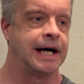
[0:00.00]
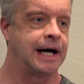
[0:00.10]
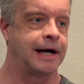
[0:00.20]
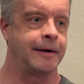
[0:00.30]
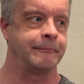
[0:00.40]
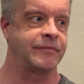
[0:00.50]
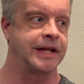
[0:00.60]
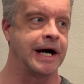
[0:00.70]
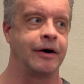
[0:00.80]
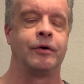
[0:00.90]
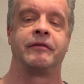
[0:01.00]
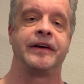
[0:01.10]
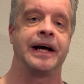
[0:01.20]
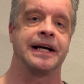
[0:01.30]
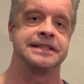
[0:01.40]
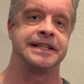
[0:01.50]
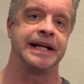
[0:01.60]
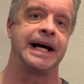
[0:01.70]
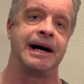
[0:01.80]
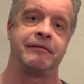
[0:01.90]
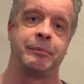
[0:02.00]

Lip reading: the Iota VX did have